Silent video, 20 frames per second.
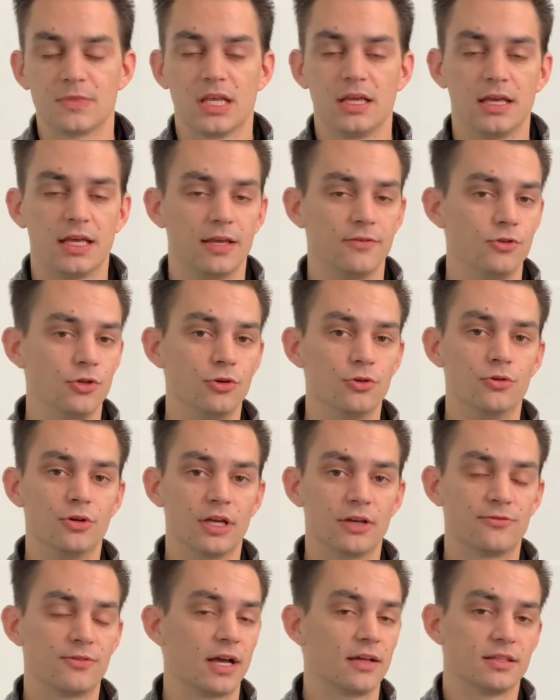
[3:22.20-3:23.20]
If you
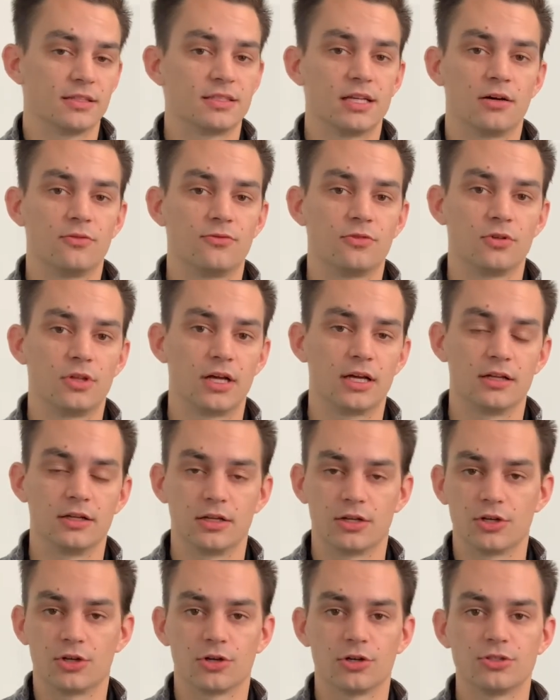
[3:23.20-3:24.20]
found this helpful, I
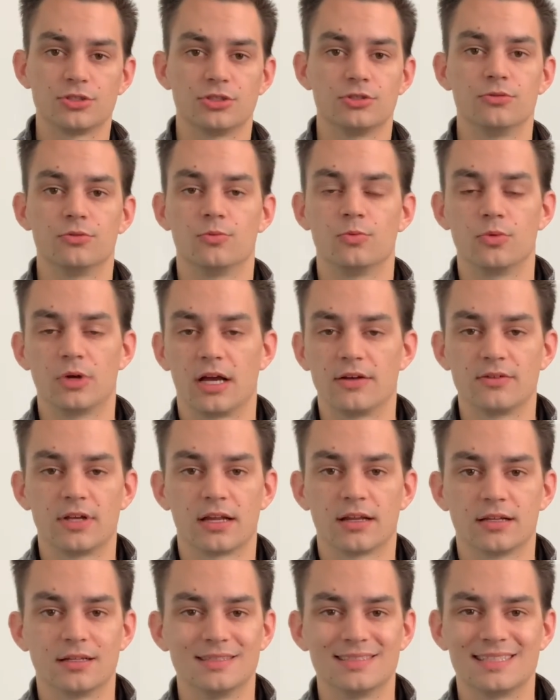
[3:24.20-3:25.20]
encourage you, I've
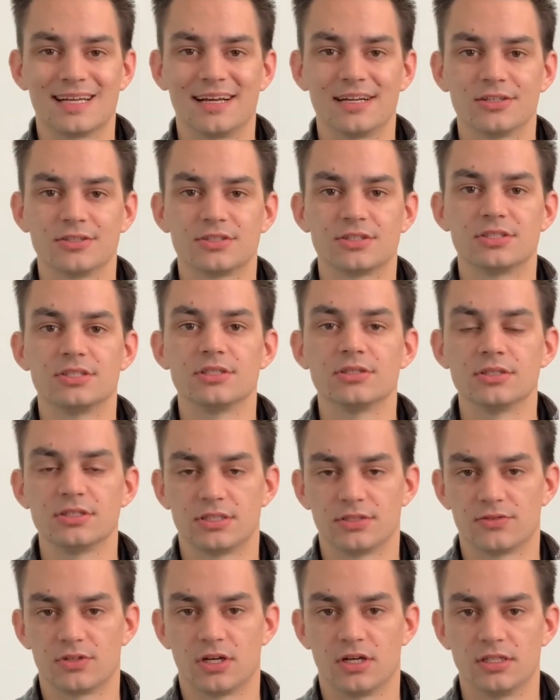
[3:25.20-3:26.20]
got an entire series
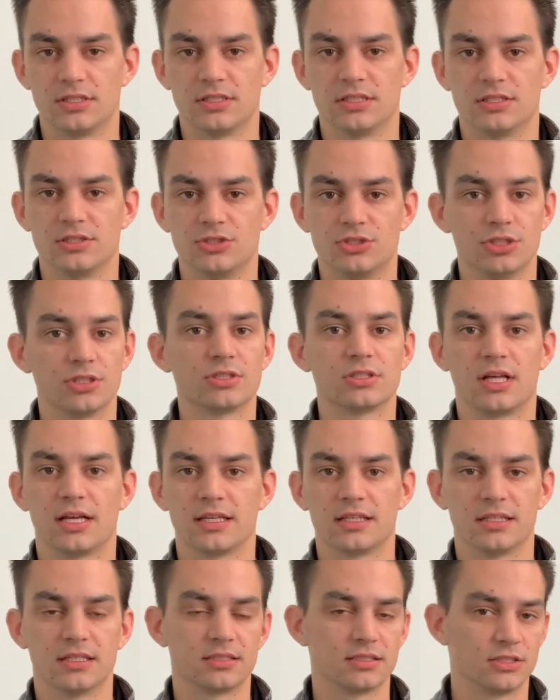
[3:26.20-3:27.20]
of content just
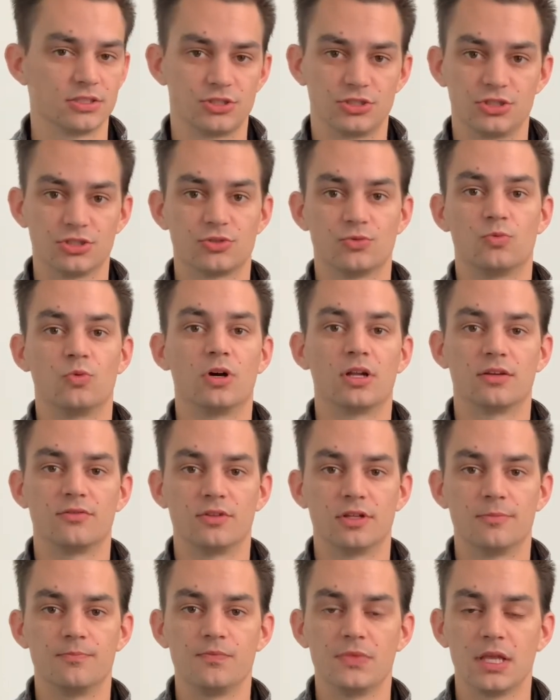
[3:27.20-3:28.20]
like this. This is just one of
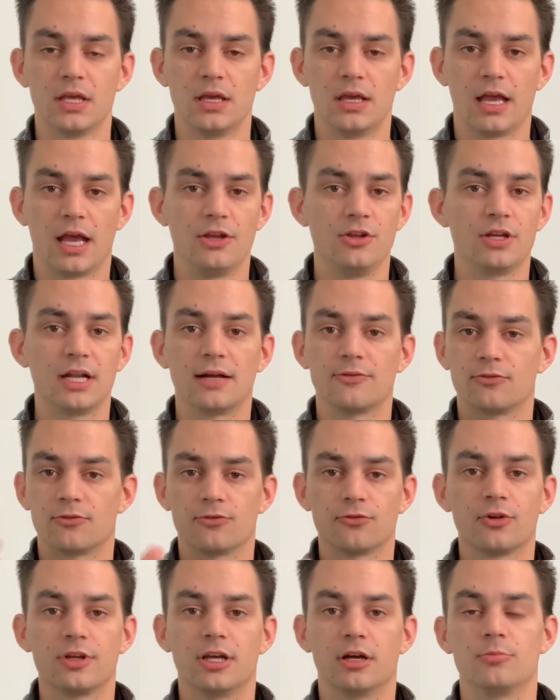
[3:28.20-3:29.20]
them, and you can have it for
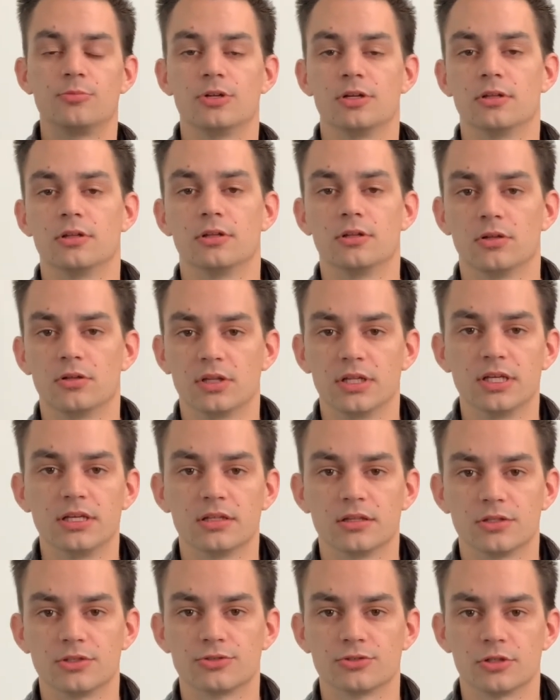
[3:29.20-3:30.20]
free. I'll put a link
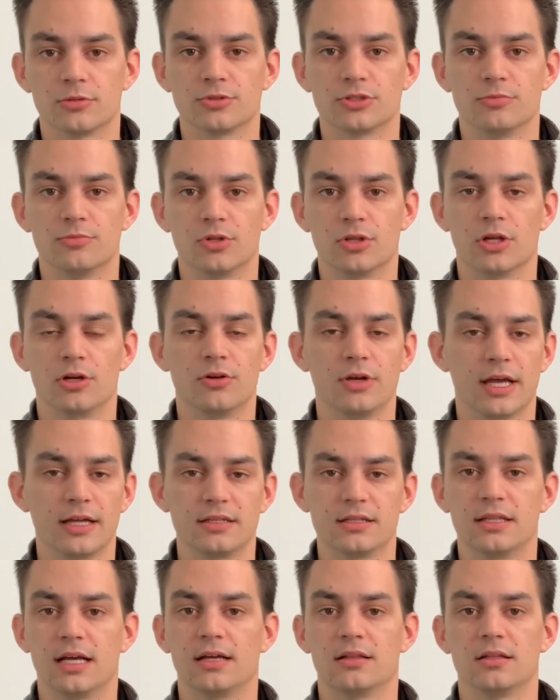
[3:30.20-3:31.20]
in the description below. Head
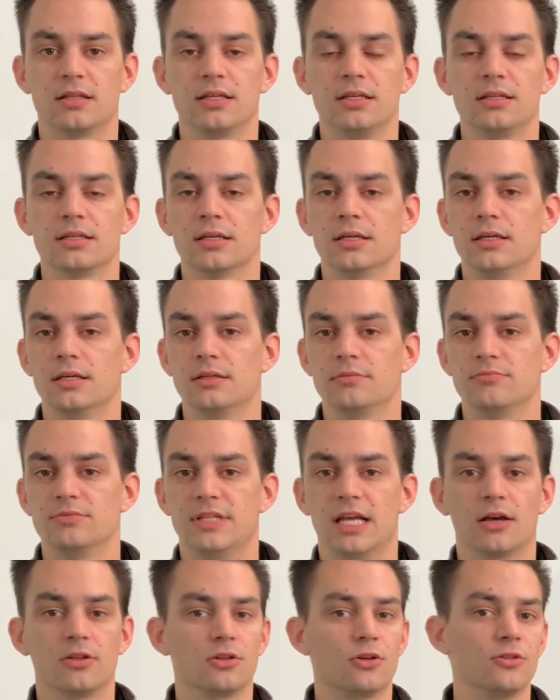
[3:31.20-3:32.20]
to that link,
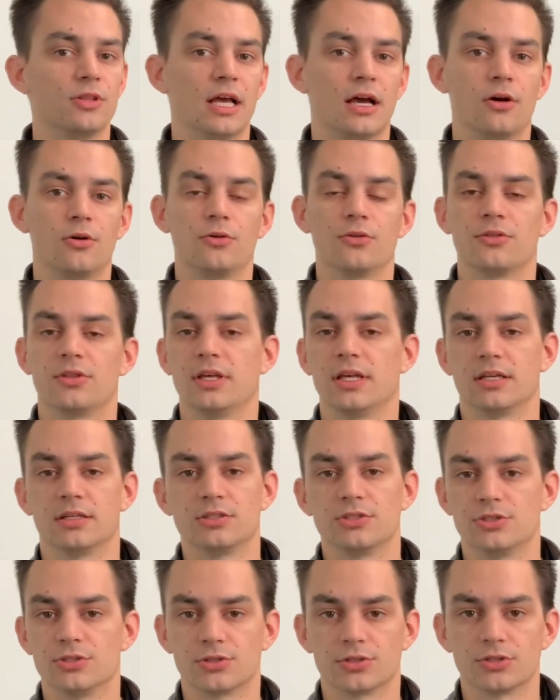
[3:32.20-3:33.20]
download that whole thing,
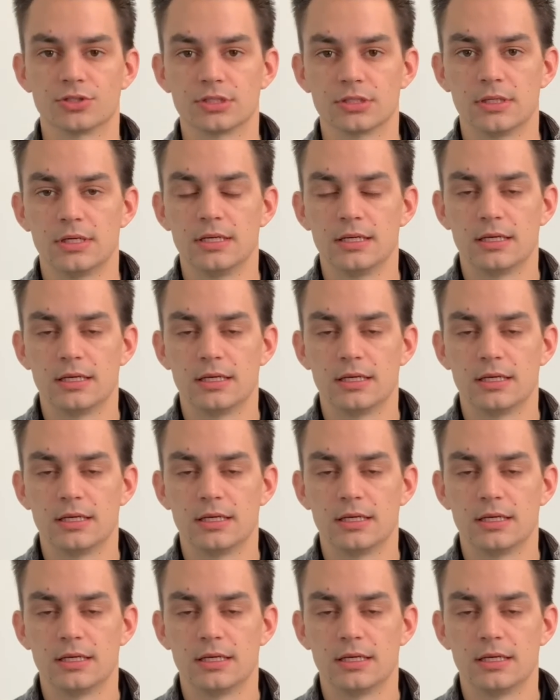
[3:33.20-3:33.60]
it's yours.